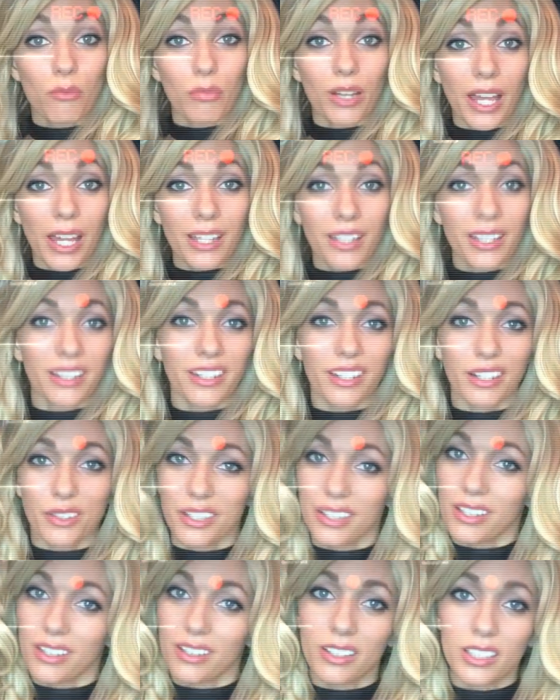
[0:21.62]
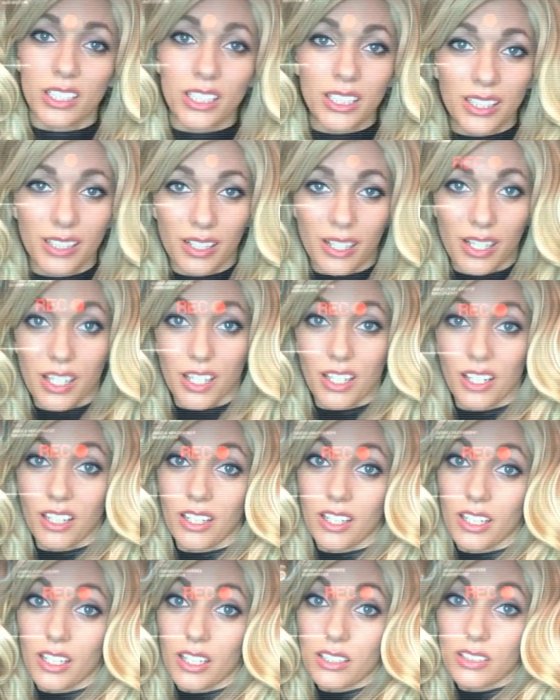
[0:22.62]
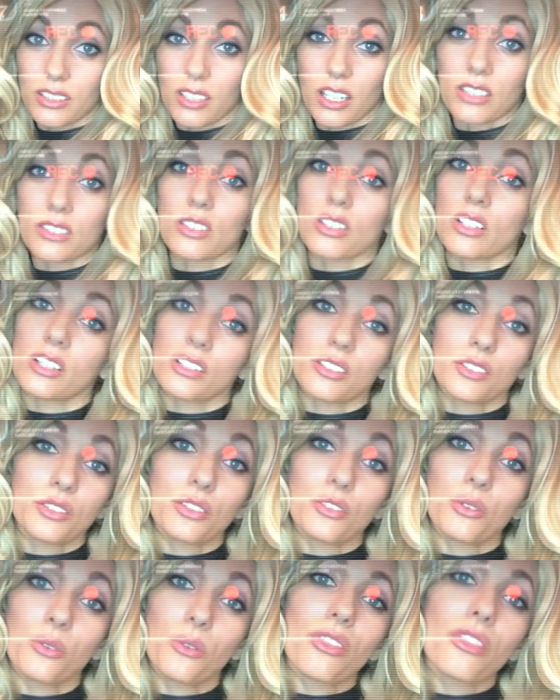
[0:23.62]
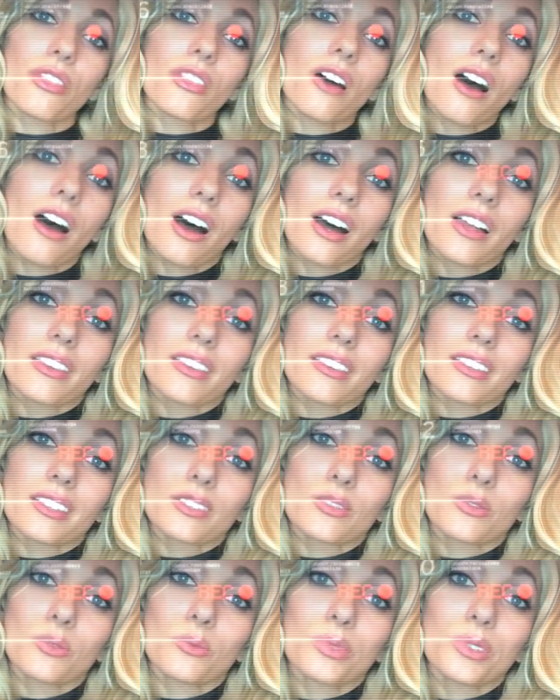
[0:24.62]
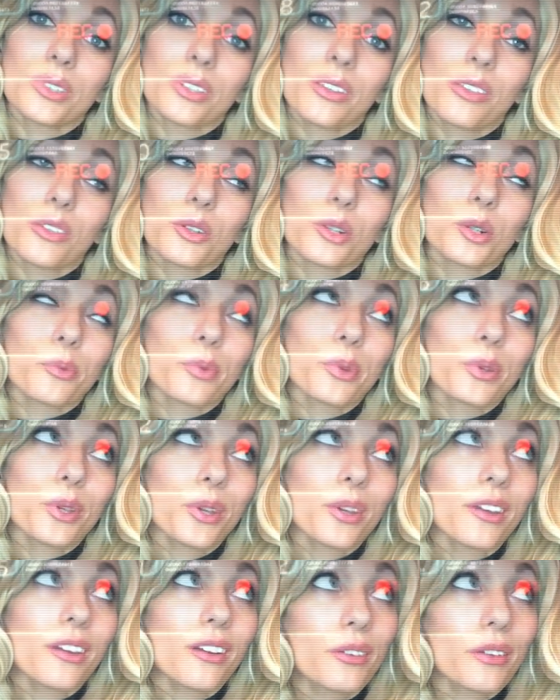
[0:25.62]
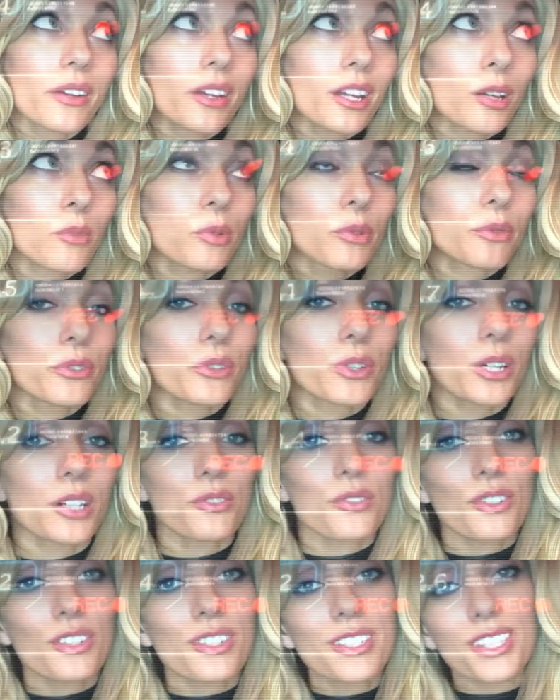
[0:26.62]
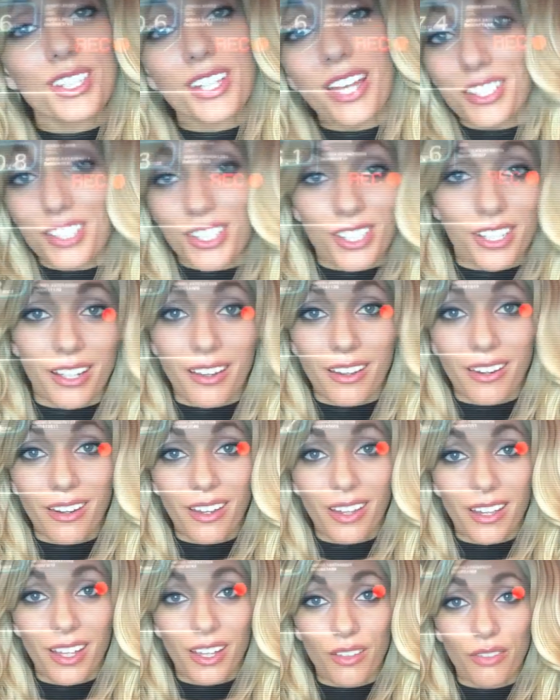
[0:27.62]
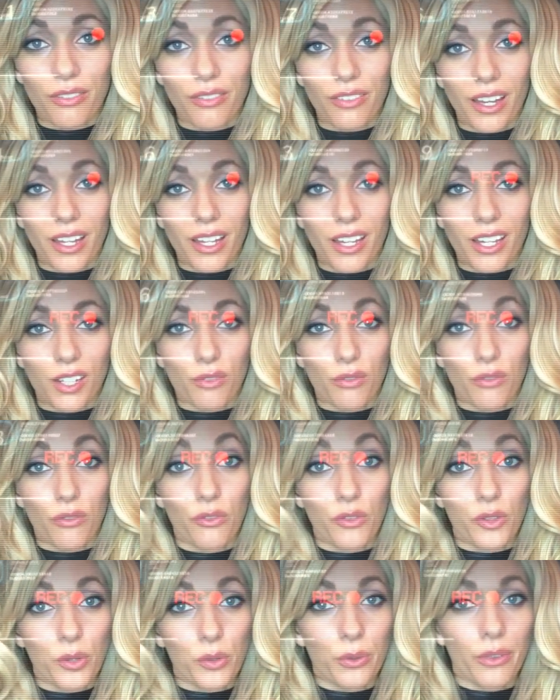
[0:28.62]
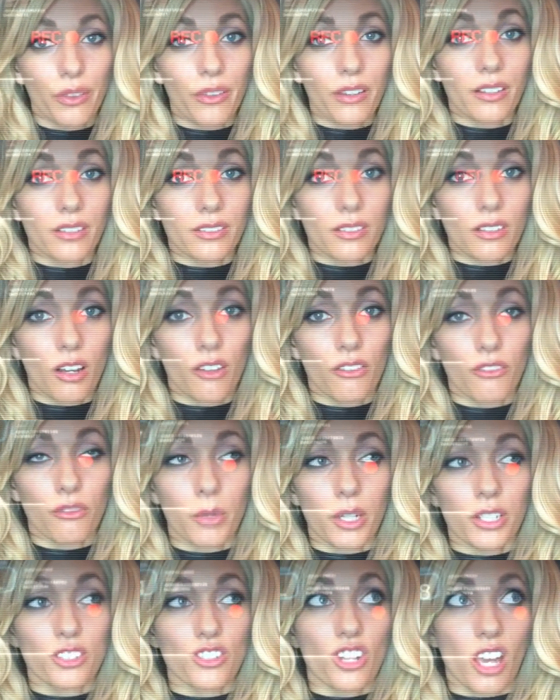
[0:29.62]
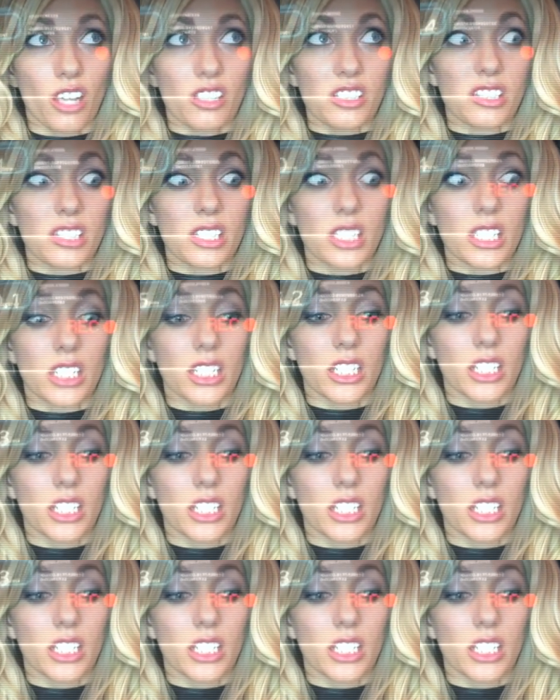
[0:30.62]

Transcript: Black Canary here. Doctor Huntoon thought this would be therapeutic before our first session if I got a few things off my chest.